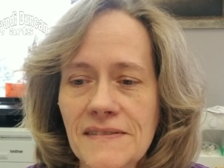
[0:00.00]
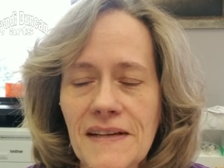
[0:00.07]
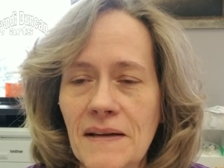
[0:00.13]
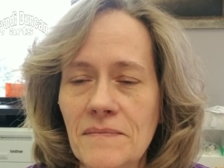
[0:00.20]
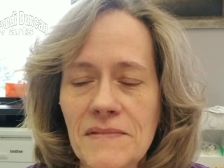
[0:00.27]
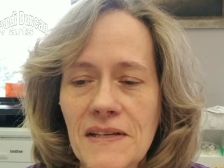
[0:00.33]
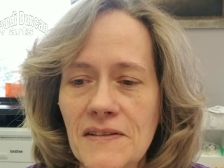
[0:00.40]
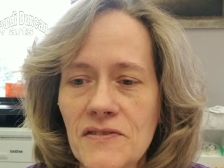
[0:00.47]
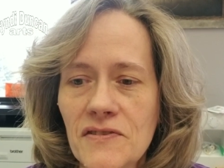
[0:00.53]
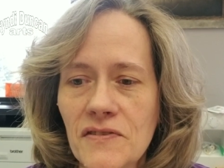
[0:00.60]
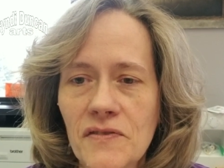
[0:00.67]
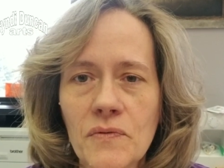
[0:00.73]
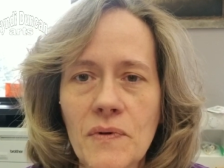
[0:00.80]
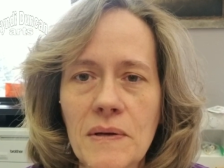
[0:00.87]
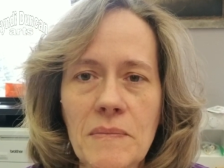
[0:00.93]
I, that's
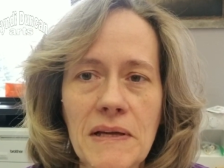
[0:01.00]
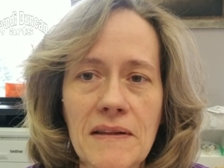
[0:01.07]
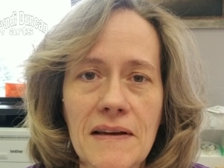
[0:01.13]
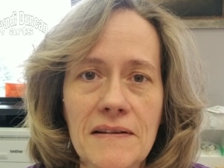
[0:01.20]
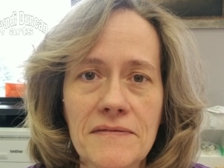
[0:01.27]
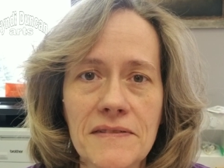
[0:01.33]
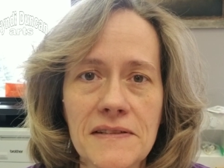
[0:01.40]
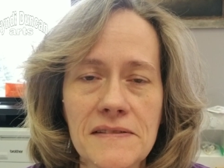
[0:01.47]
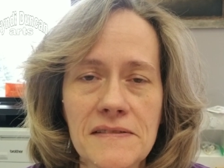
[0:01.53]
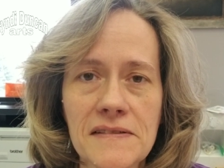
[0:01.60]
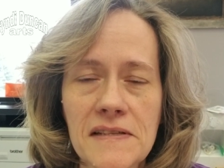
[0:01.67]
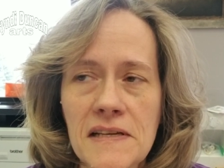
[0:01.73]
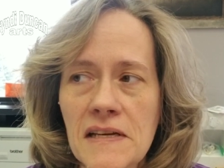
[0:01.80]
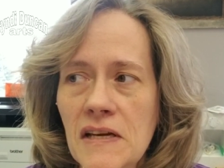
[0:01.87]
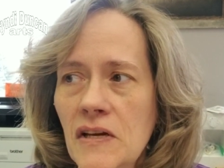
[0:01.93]
just the way my life
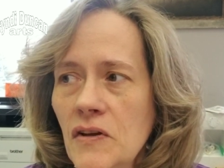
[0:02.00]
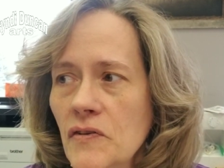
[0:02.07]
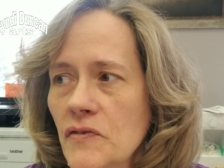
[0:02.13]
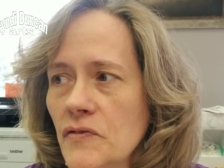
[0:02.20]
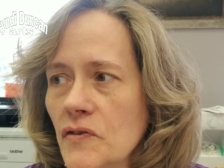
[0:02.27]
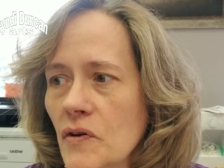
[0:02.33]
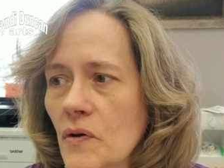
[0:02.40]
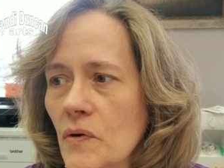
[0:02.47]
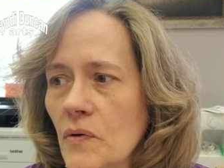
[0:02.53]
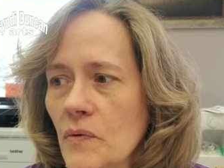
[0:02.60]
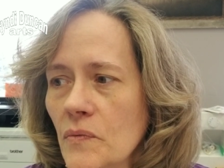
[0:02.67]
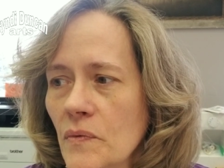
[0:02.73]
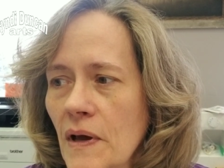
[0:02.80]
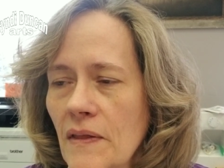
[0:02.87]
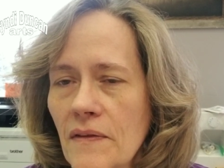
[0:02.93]
is.
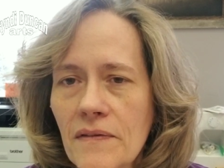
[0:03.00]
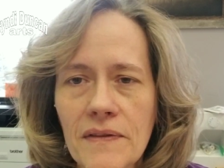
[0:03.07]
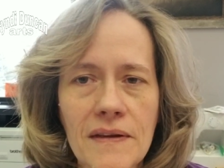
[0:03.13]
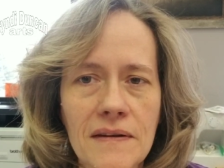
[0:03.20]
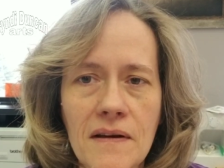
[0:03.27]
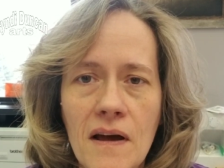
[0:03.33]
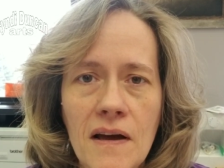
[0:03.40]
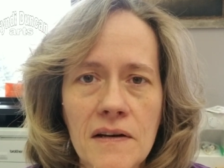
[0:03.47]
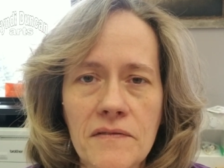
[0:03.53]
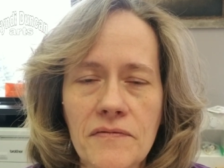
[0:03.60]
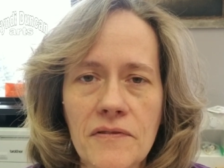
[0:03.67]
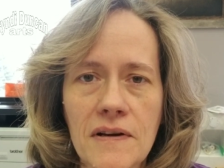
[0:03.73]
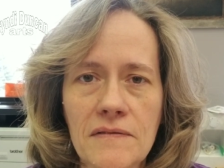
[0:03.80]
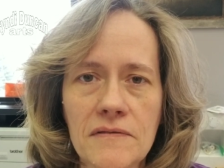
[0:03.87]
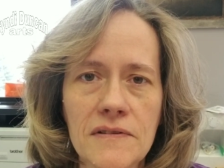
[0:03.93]
So rather than hunt
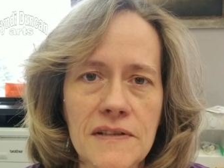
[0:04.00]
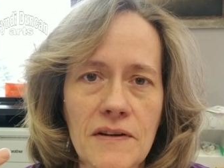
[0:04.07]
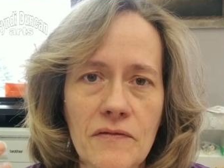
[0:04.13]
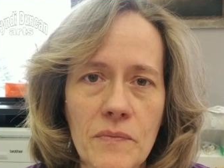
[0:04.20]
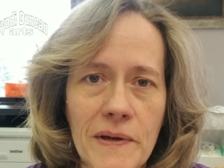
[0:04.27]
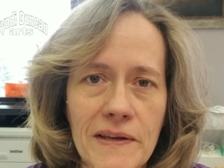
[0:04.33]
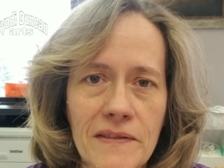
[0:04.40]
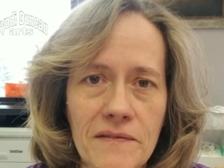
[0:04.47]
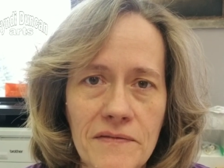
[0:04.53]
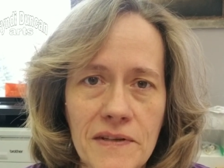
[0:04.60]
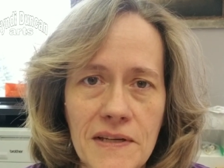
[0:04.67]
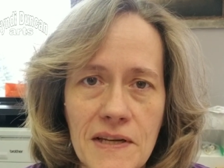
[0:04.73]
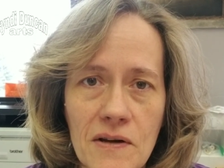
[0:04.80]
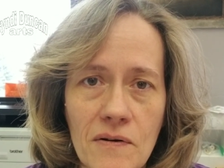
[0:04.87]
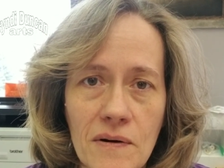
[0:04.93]
forever and never make the
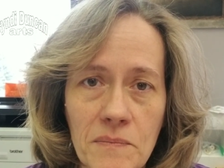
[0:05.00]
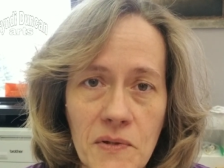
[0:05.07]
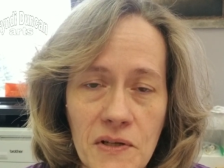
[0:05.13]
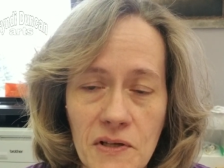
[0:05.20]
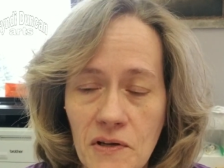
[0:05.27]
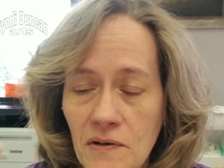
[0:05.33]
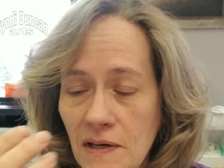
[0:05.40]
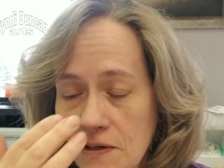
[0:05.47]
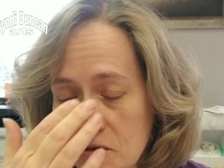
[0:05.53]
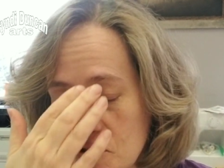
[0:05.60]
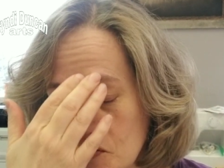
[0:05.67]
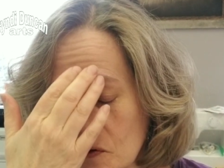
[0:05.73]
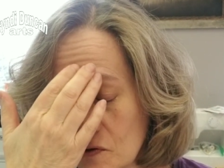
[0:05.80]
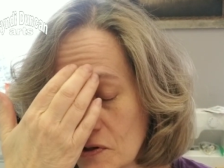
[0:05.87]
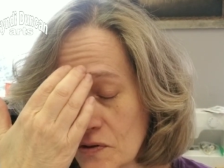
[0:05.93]
video, I'm going to go ahead and
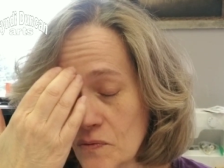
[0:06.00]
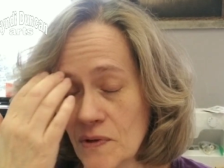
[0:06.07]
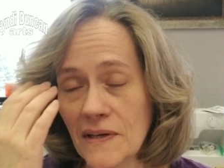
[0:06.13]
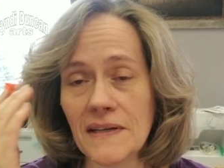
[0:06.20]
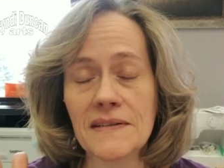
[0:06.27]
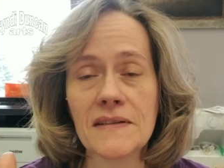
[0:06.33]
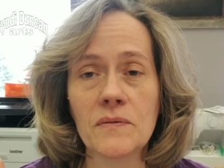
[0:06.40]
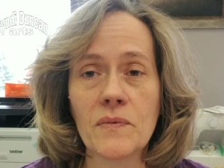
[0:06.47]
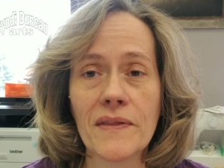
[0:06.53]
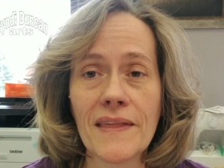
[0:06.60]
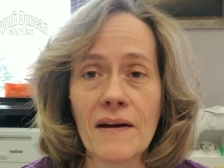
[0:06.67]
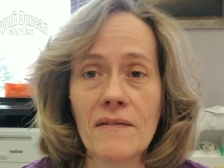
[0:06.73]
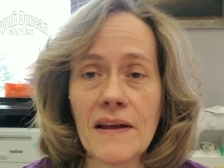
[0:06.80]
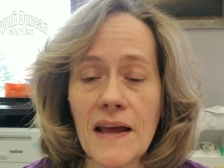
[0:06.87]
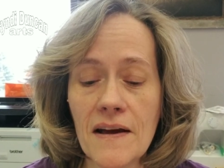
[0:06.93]
show you what I did
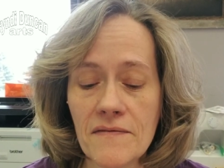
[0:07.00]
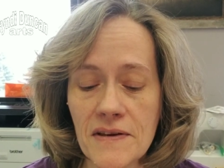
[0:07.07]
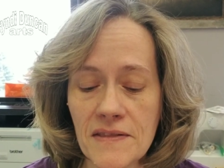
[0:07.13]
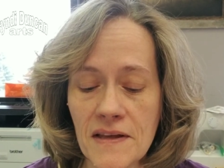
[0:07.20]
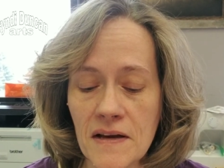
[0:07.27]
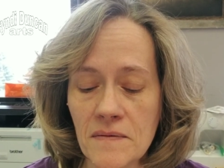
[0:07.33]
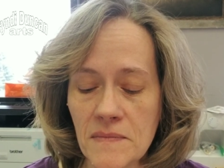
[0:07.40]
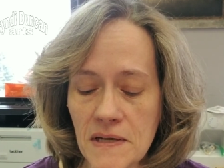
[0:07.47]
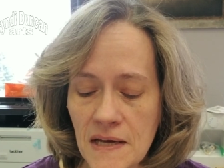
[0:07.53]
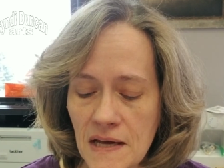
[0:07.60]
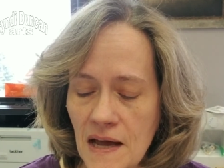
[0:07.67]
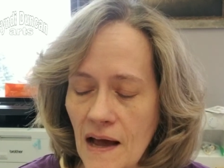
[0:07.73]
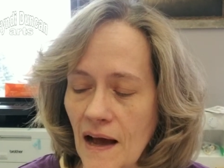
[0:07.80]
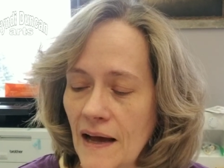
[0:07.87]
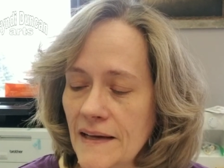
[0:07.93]
without having them.
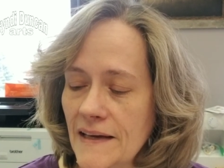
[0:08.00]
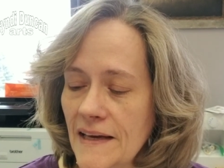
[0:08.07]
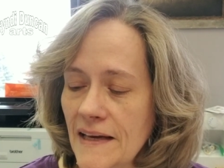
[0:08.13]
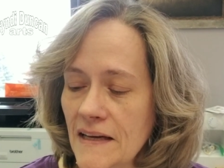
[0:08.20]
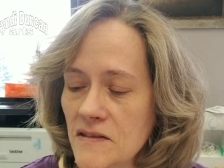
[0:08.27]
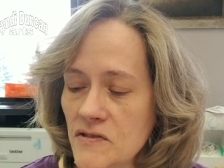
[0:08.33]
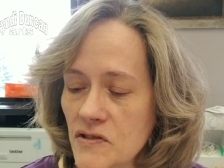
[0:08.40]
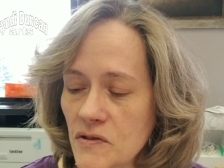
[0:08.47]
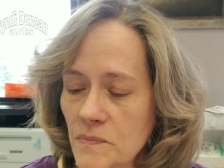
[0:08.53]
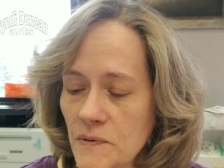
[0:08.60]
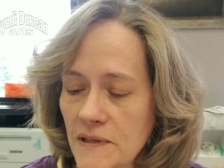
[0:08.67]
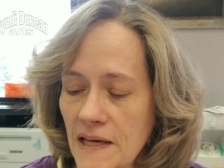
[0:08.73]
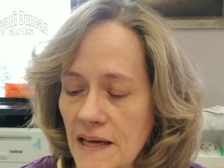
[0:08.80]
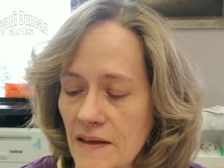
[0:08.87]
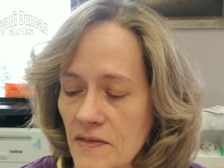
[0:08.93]
I can
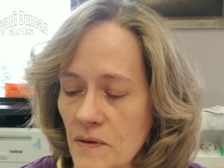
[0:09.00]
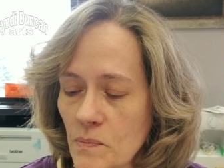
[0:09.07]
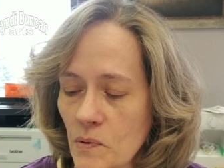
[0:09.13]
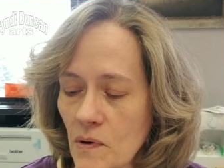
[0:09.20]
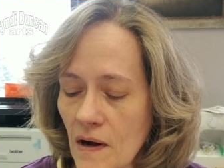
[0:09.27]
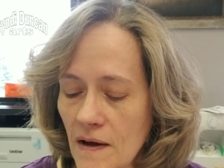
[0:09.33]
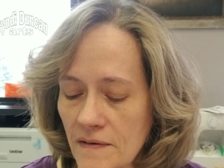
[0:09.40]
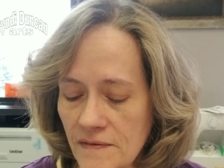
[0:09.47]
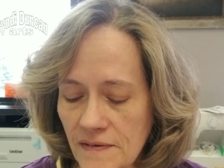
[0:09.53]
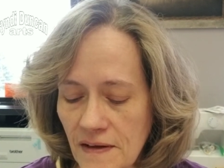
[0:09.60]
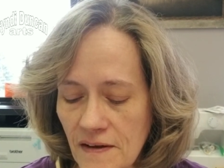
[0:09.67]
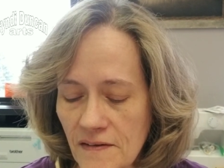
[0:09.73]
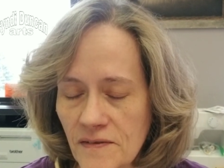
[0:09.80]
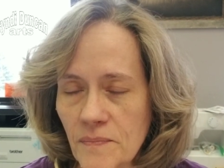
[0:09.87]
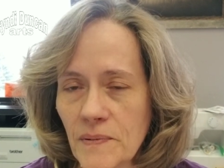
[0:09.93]
duplicate the
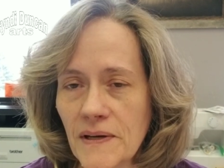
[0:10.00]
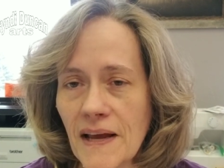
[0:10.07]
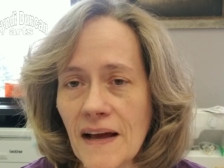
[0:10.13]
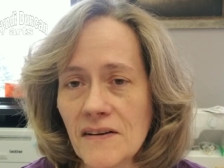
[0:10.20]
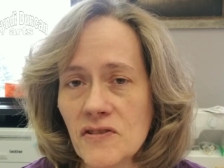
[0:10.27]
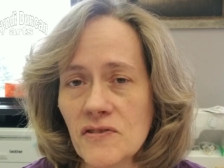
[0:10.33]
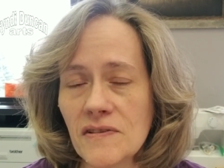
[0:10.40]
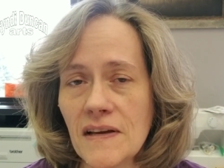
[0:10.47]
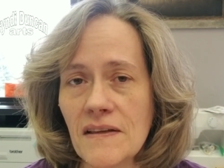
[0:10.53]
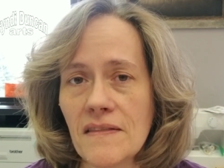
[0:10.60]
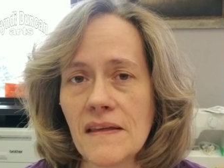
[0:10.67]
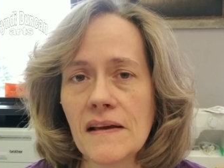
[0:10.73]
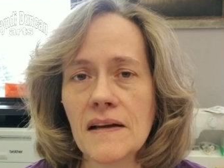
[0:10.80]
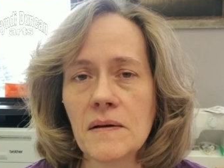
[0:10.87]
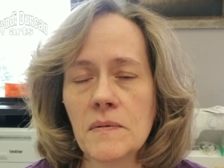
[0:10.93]
process, but actually I
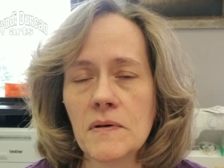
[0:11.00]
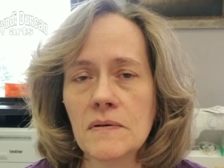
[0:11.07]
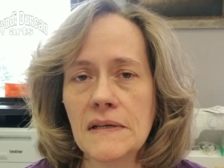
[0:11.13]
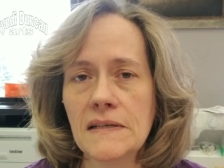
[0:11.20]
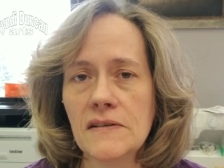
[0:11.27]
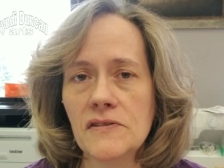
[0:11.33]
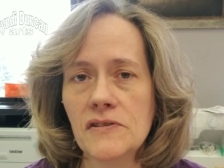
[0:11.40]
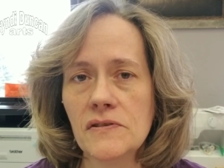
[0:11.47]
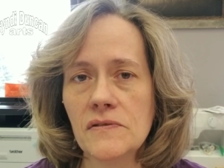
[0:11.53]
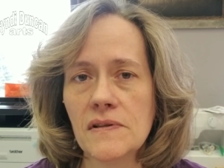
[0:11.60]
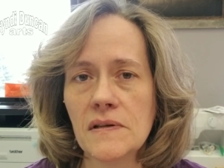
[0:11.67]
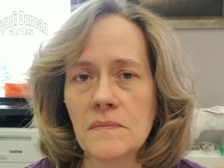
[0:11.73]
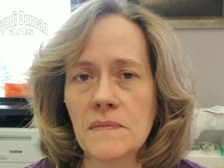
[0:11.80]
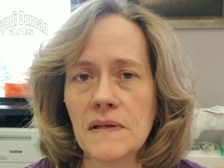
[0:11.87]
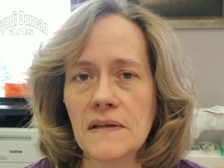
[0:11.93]
think I'm going to do
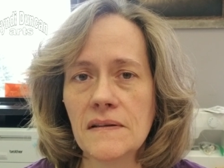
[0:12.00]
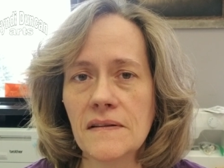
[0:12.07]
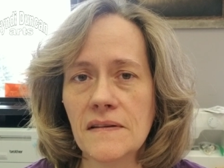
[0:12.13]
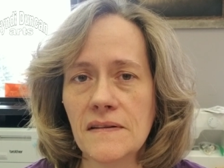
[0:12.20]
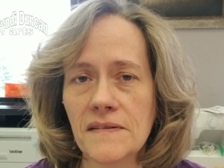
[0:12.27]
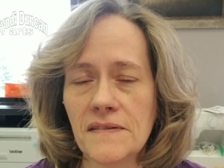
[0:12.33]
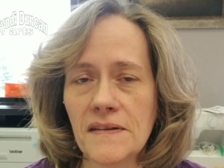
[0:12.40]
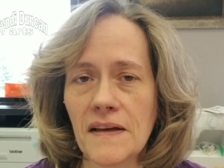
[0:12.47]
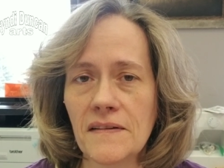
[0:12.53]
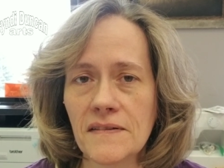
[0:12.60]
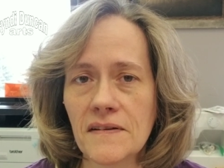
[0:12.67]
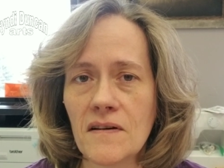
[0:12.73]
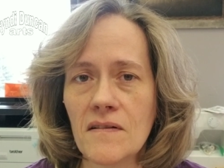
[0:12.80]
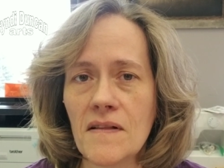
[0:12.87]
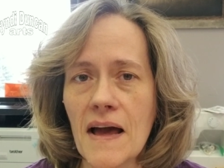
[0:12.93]
them this as
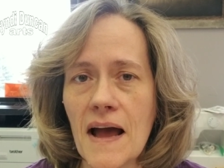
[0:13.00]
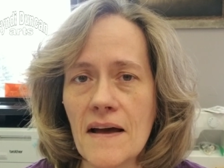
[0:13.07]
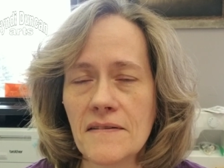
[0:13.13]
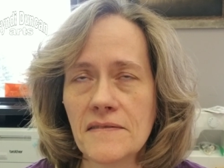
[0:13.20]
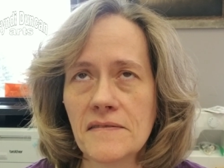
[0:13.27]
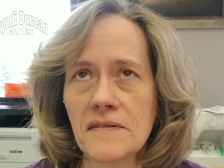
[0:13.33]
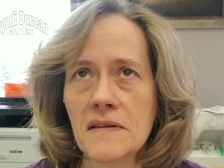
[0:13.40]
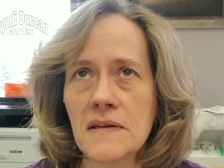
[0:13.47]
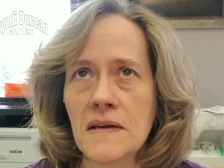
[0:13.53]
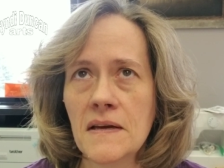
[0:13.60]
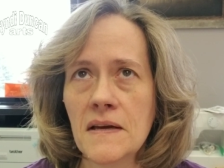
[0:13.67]
a class